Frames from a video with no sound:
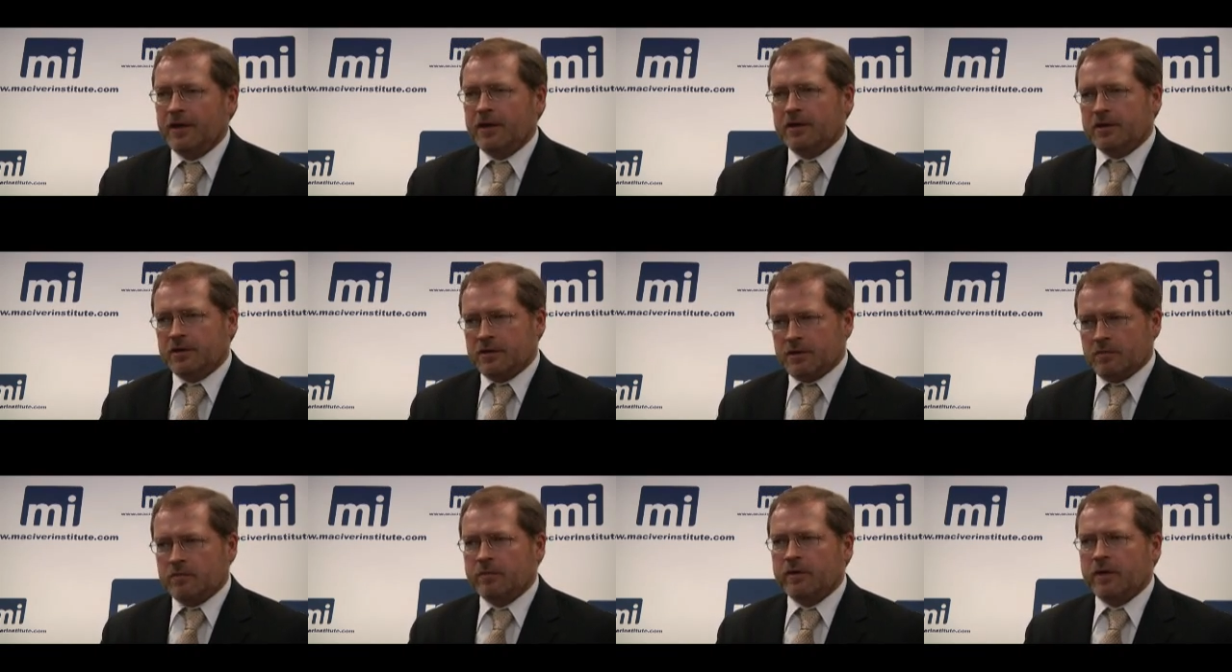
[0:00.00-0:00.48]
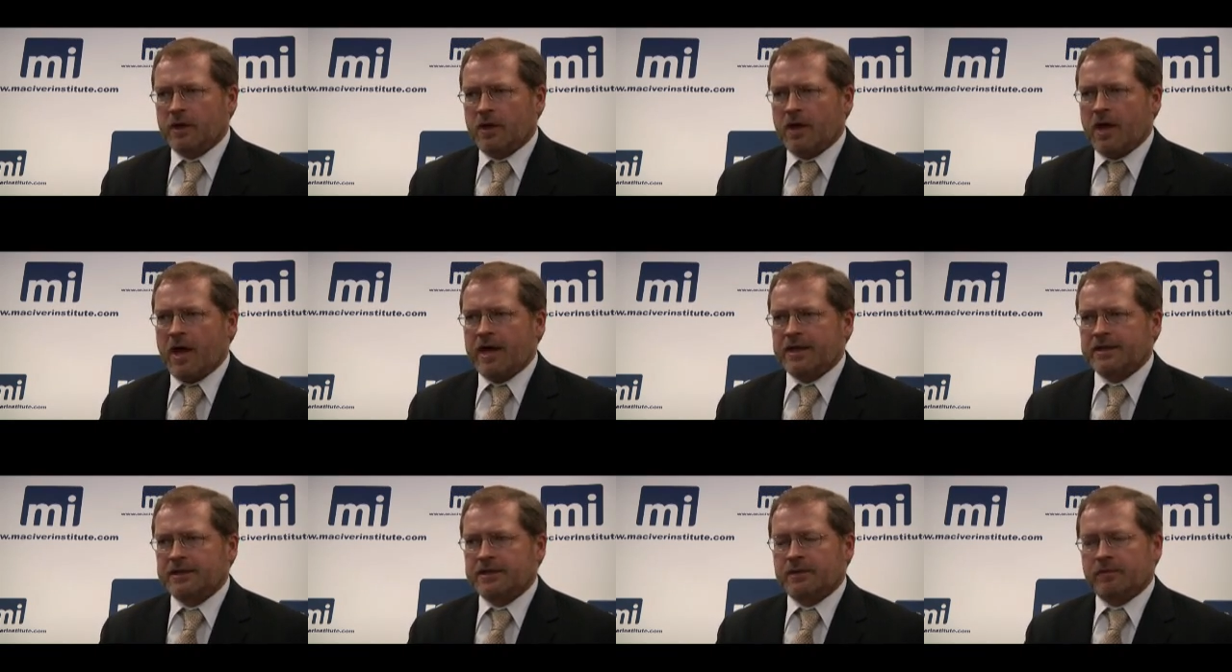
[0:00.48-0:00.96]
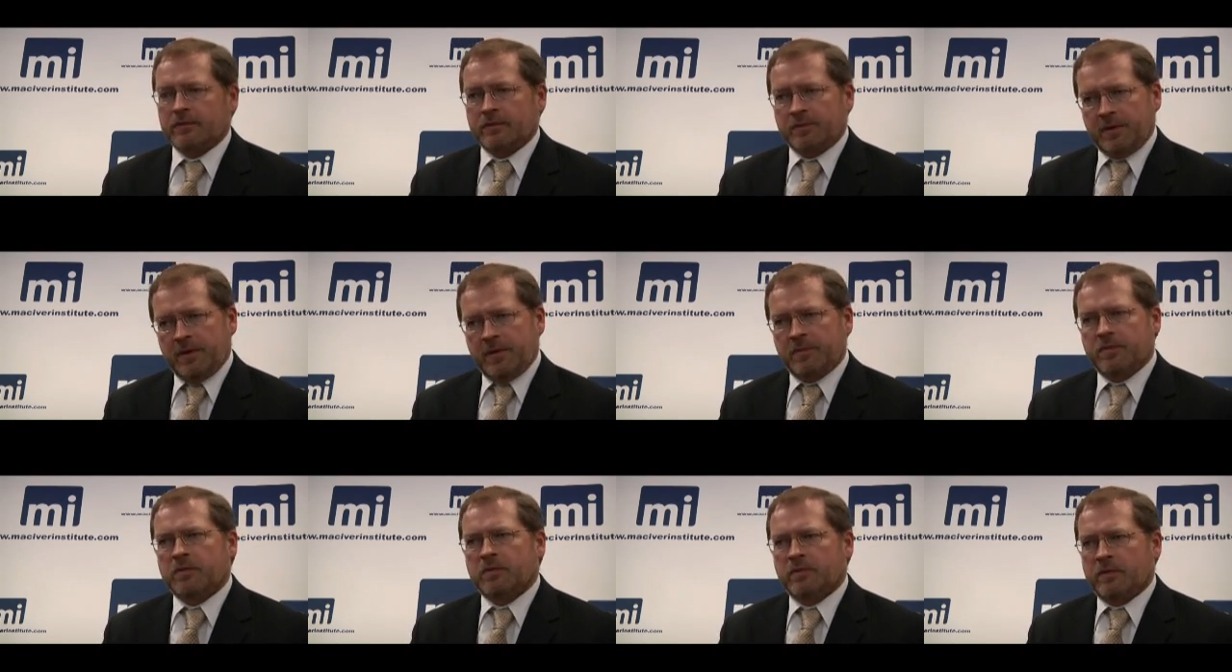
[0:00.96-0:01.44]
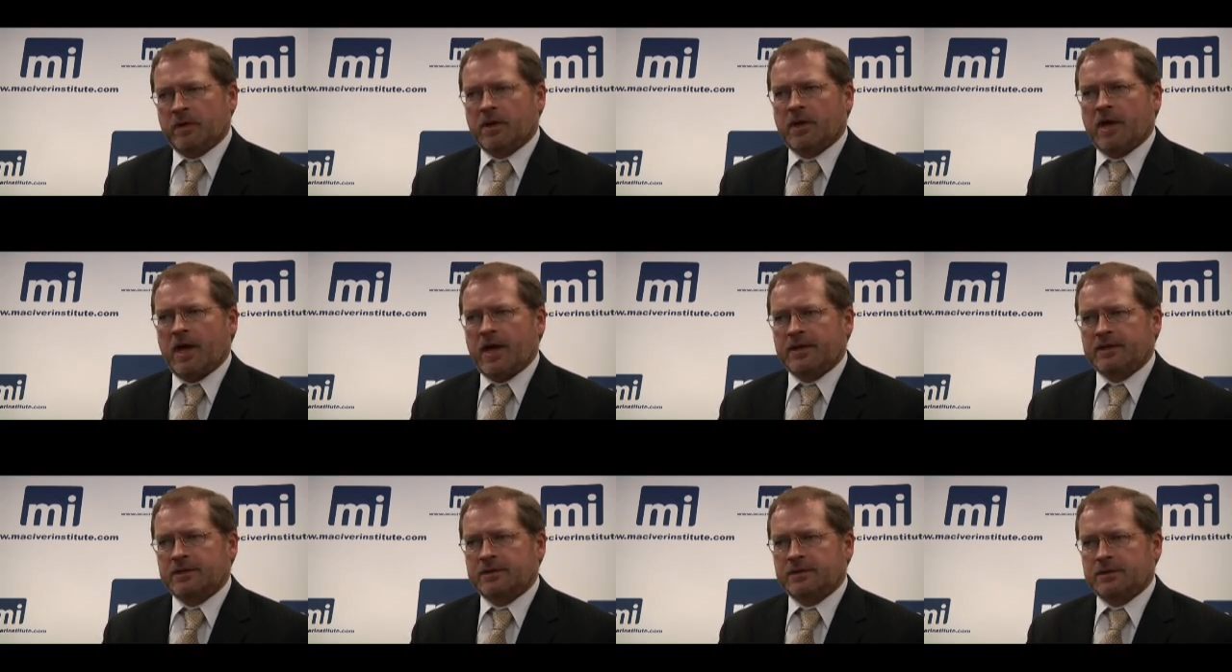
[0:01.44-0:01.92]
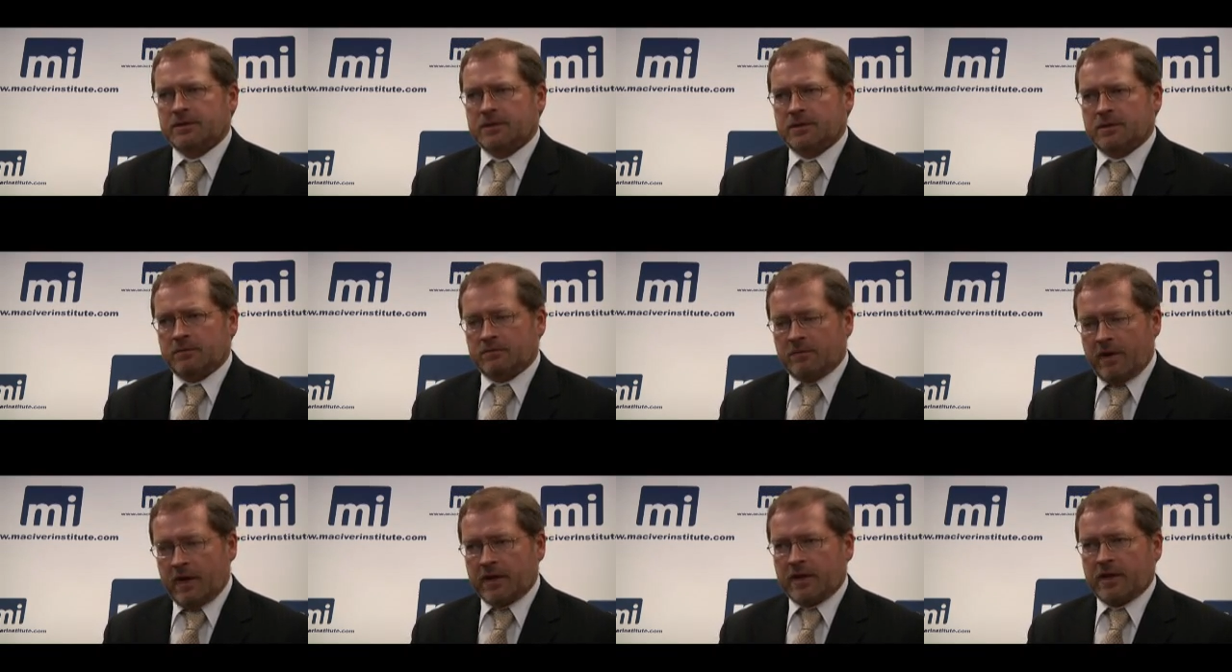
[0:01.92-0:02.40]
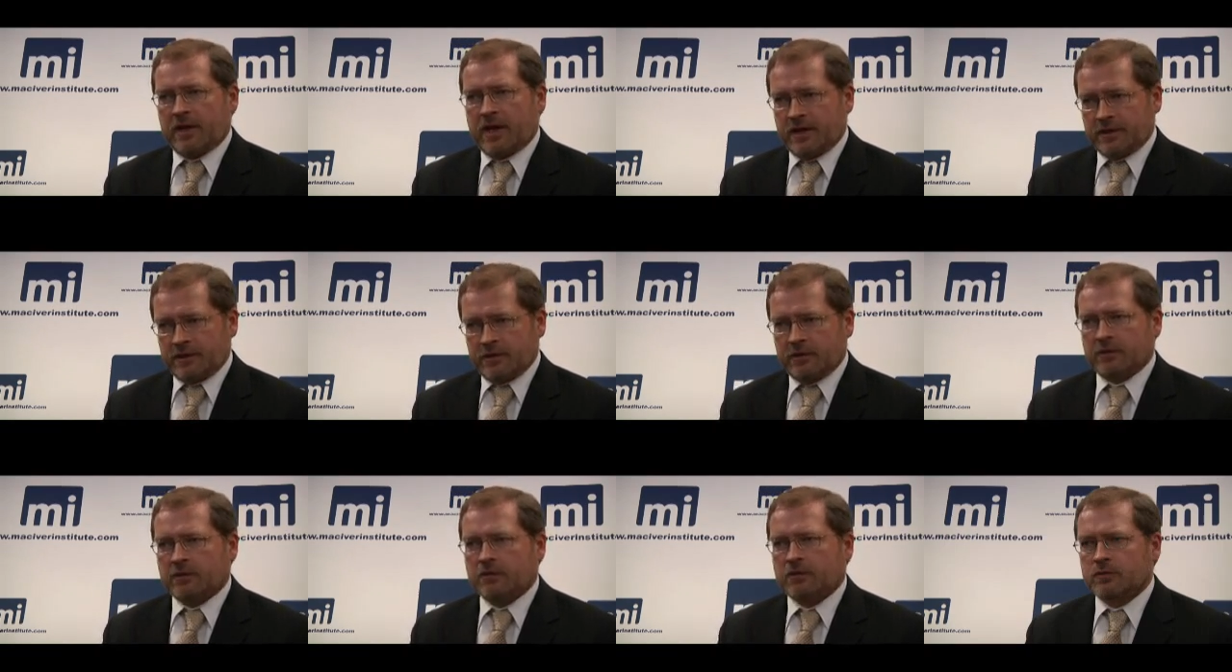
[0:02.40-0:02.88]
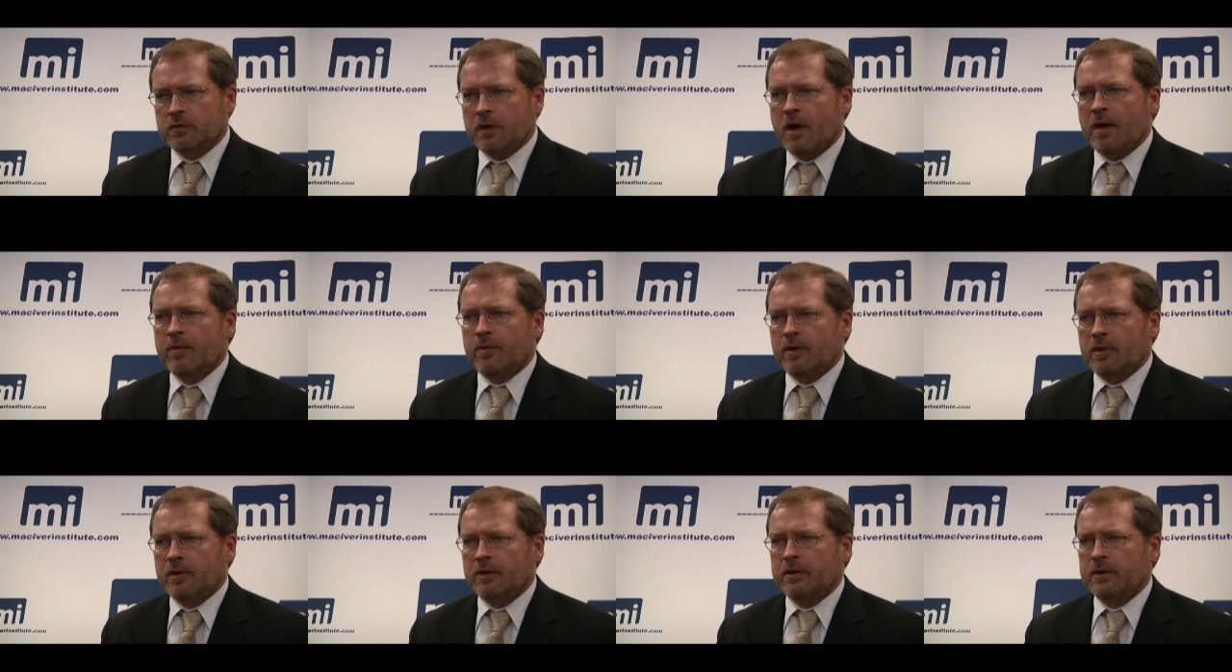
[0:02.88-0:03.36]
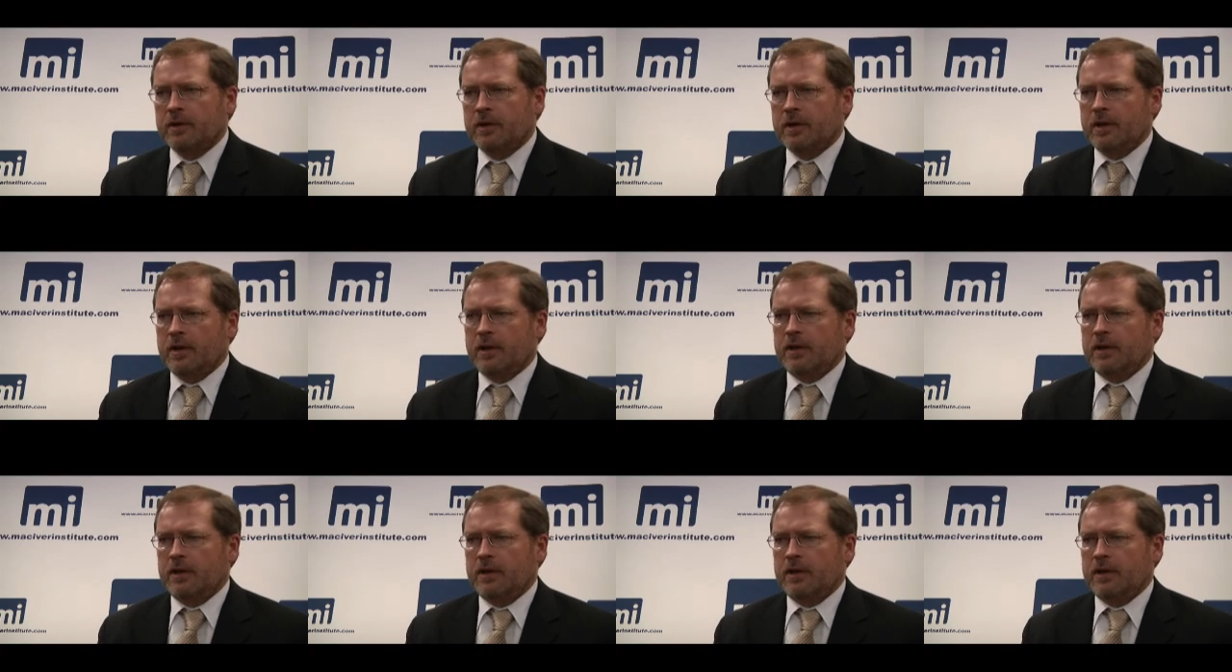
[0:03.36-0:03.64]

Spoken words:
to realize that when people recognize they're in trouble,